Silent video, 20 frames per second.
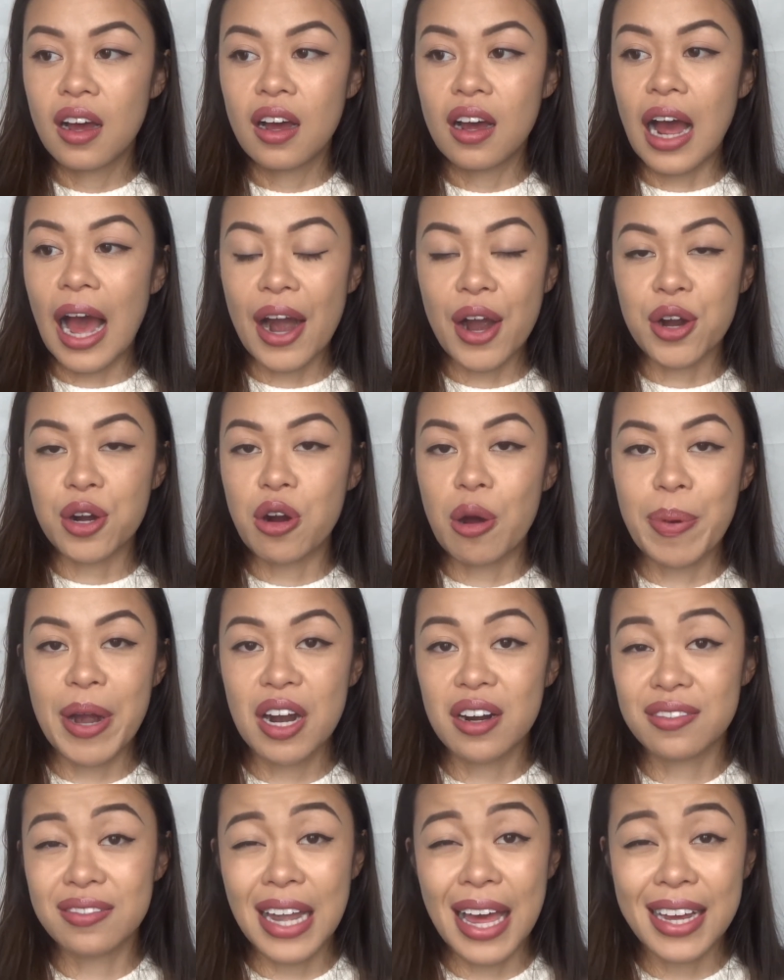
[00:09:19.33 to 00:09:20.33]
I don't know, a
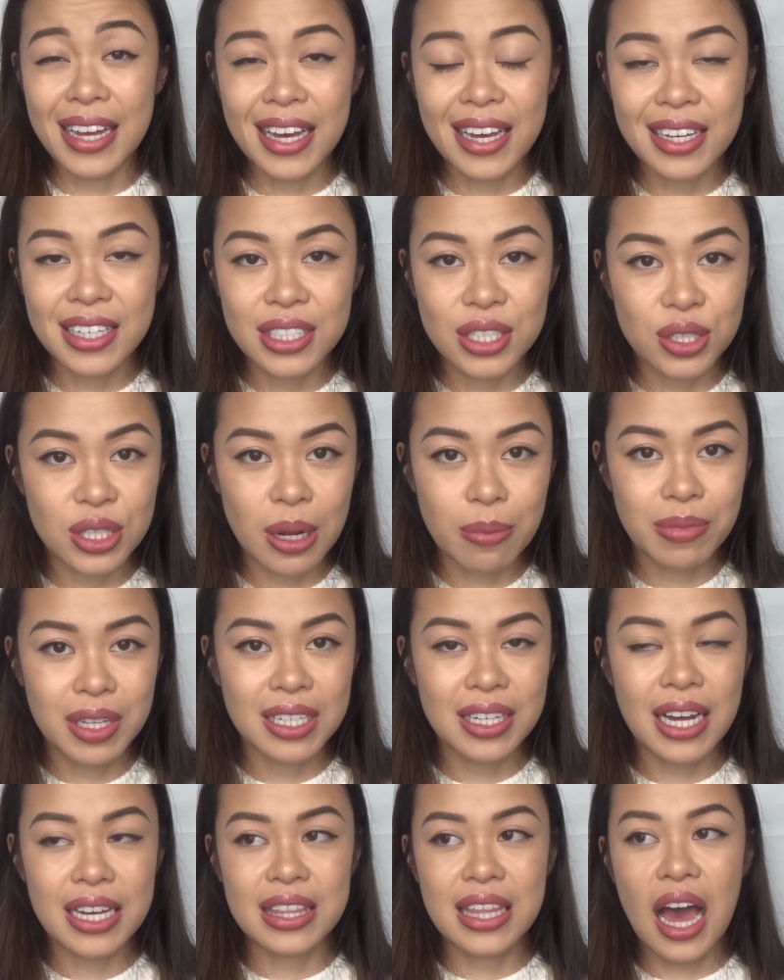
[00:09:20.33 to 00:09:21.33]
pair of leggings or
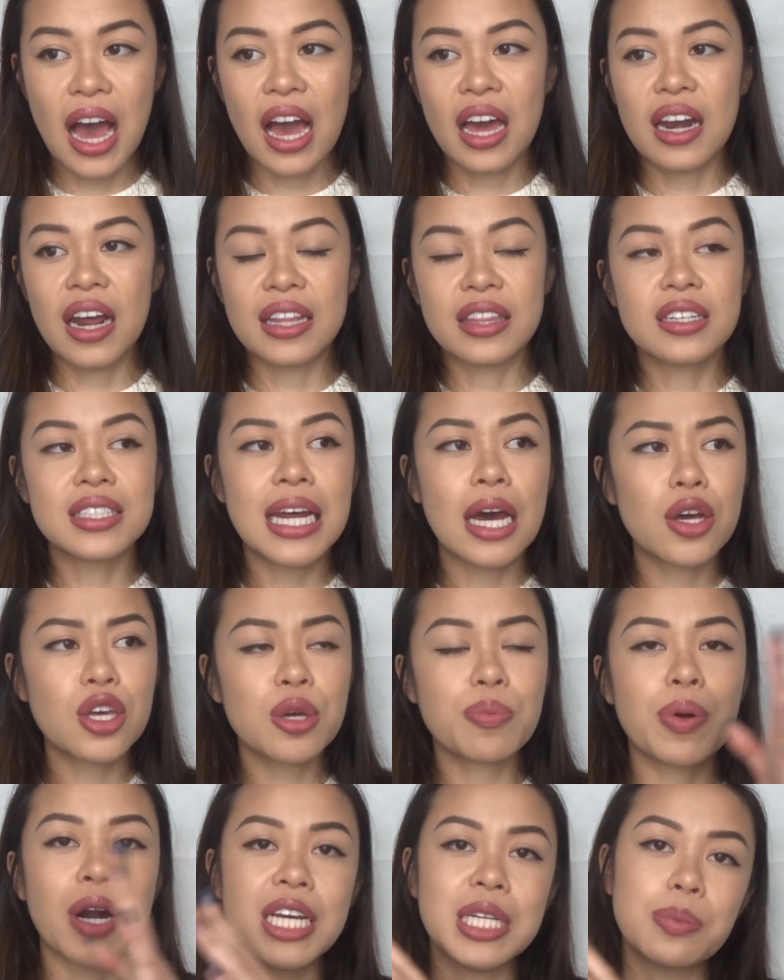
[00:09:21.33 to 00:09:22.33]
something like that, and they'll tell you
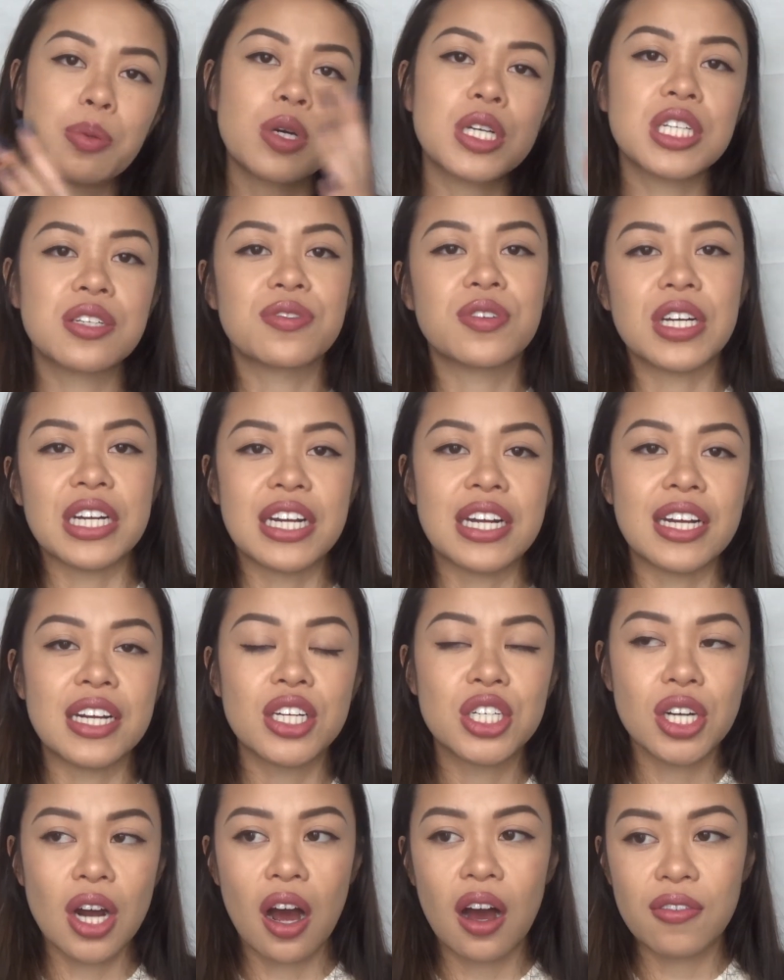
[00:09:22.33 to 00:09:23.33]
the price points for
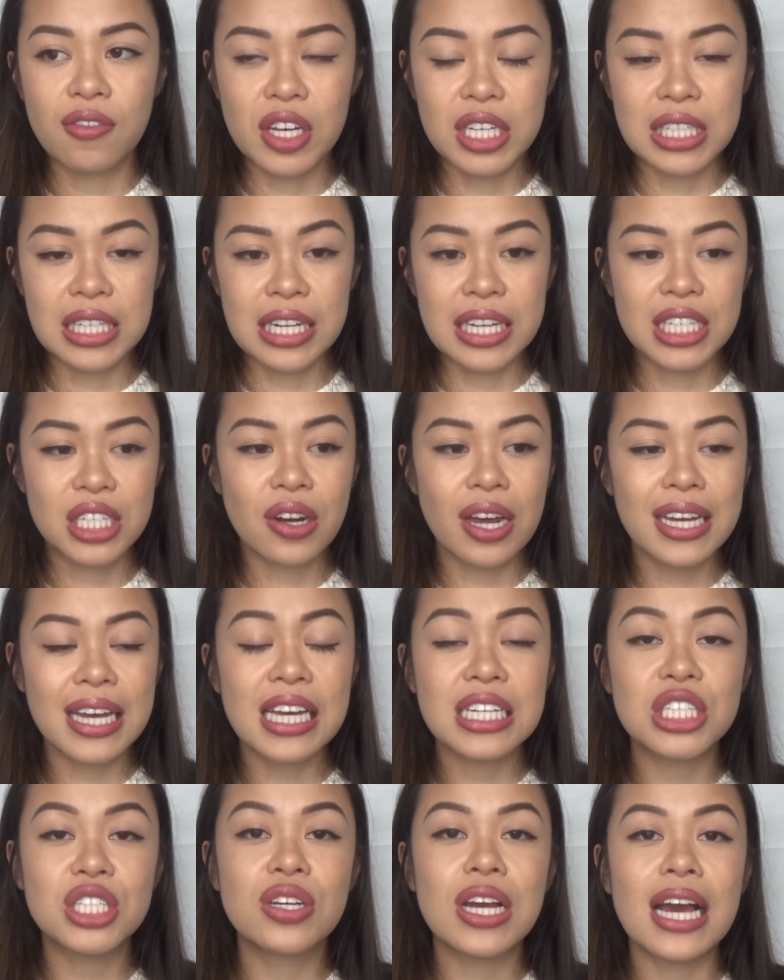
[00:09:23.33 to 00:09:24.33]
each, obviously, so I
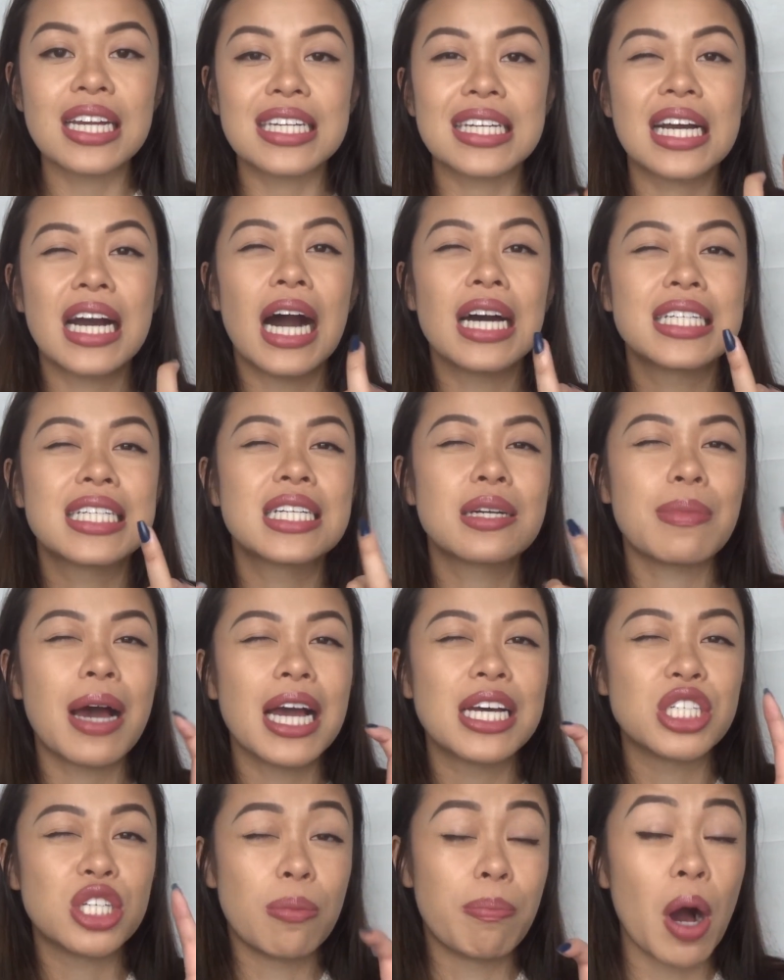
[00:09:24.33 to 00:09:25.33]
guess you get to
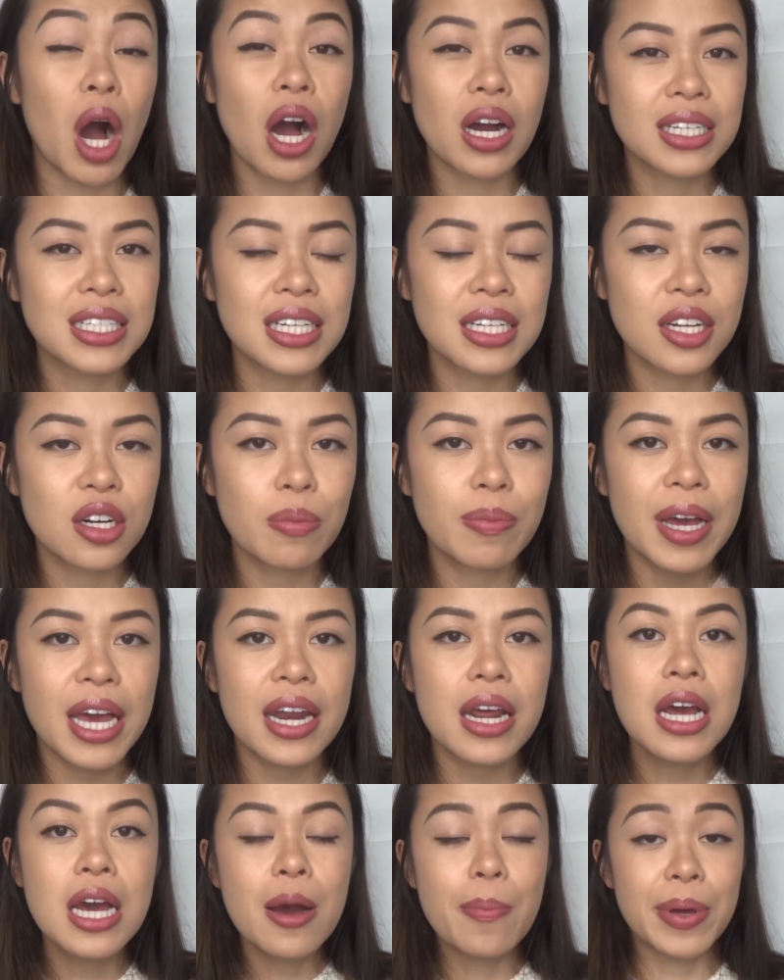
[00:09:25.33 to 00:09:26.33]
customize your box a little
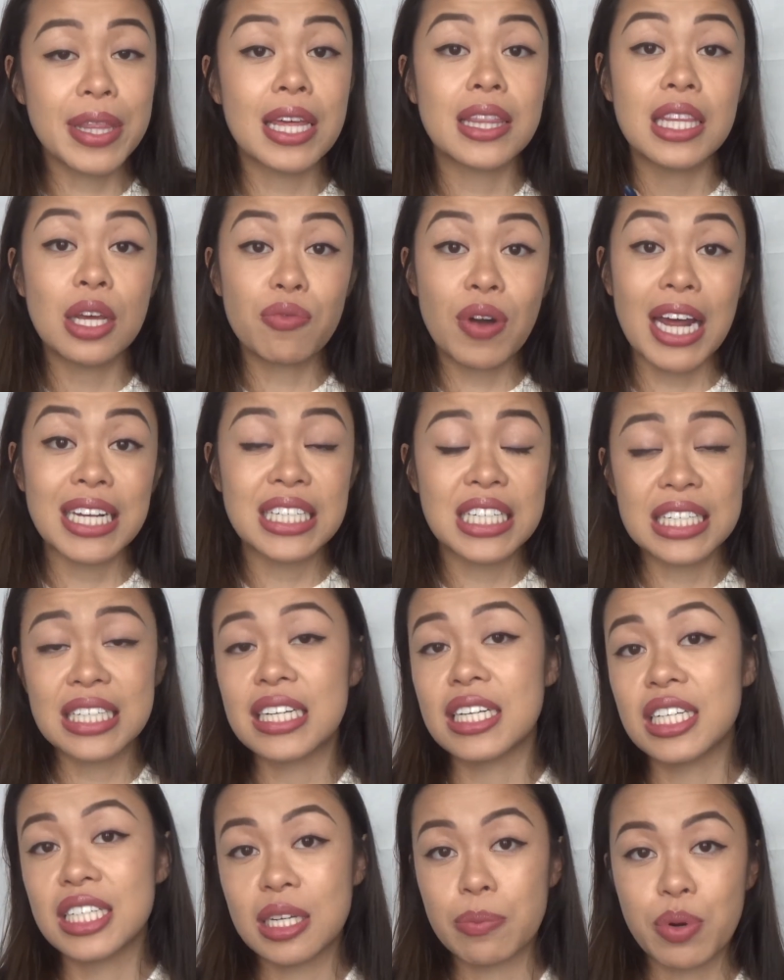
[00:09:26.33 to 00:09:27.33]
bit, but then the rest is
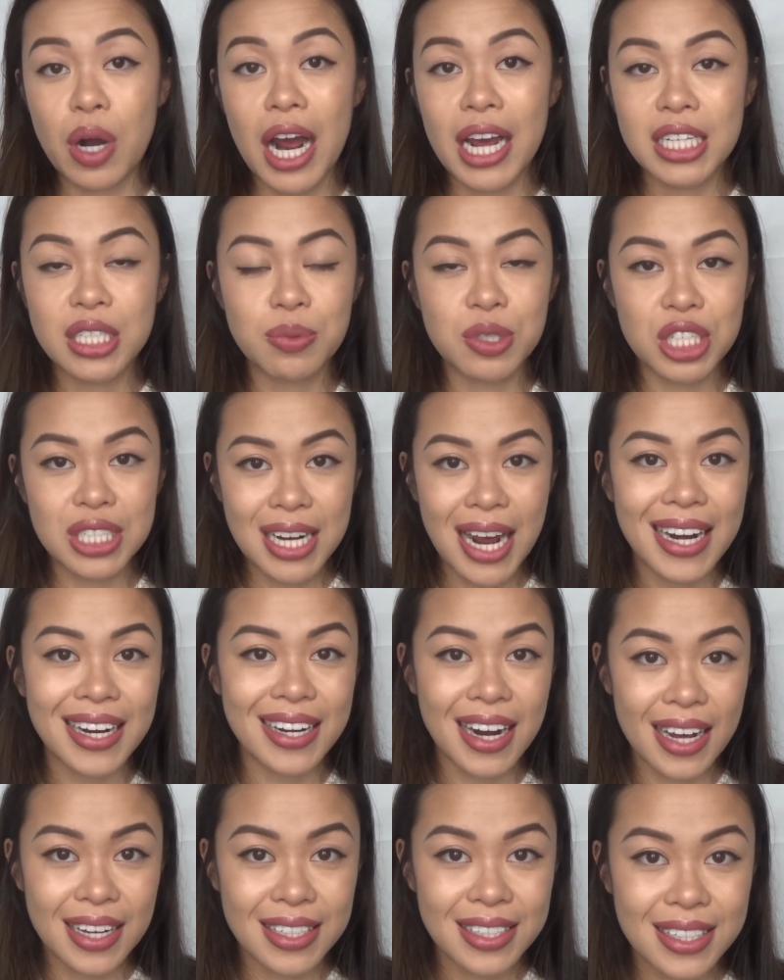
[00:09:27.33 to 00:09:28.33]
still a surprise, which is kind of
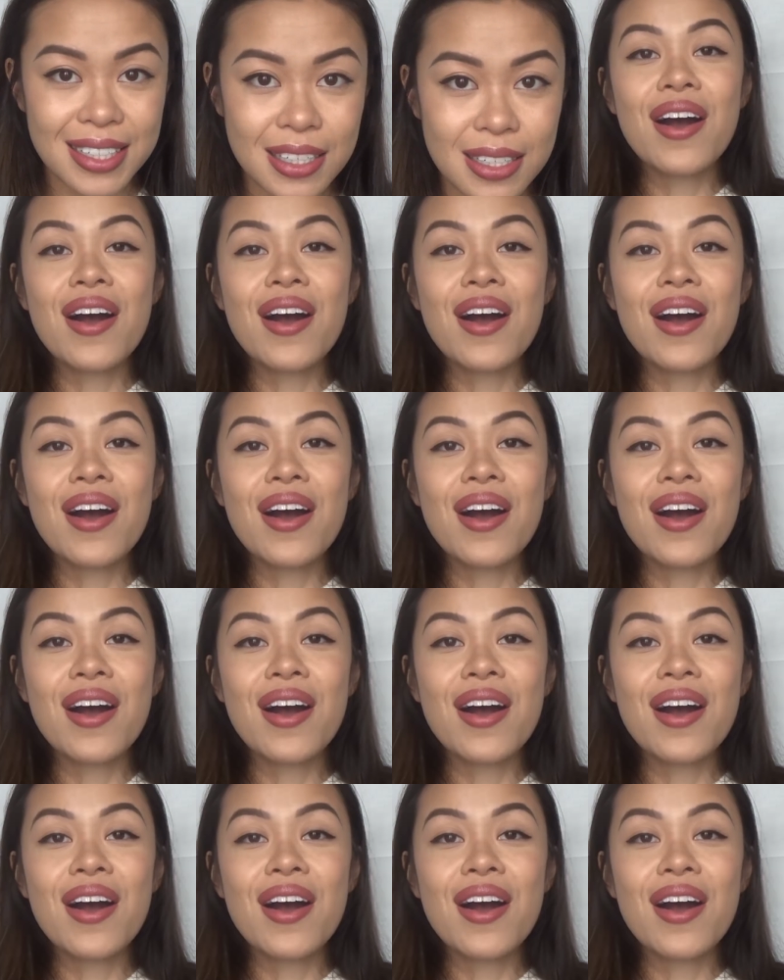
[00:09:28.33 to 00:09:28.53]
nice.